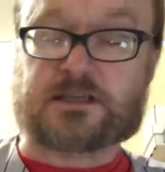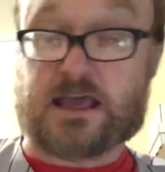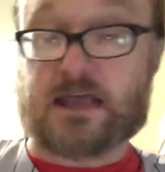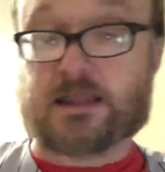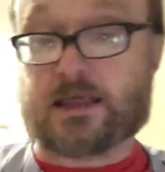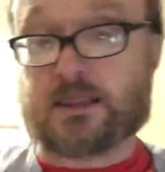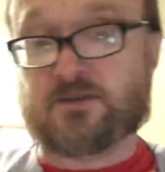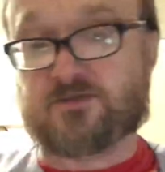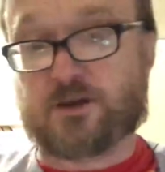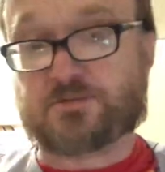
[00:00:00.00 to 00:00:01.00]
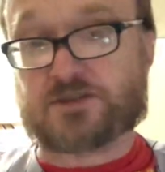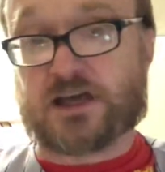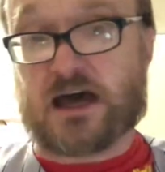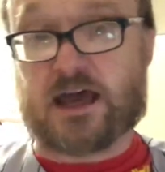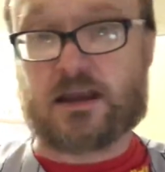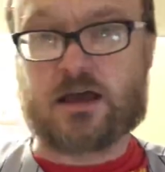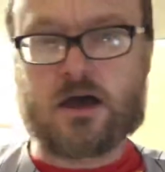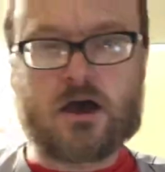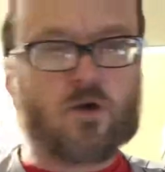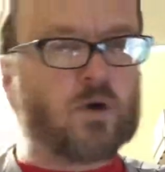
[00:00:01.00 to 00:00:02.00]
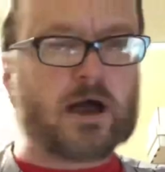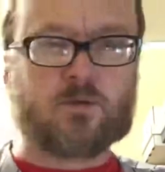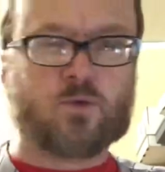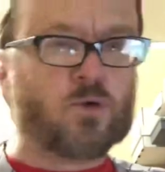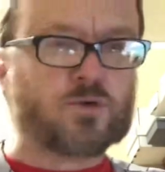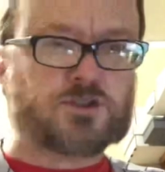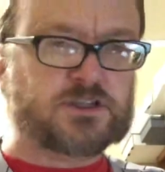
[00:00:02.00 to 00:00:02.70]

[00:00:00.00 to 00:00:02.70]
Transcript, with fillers: And then the flip side, why won't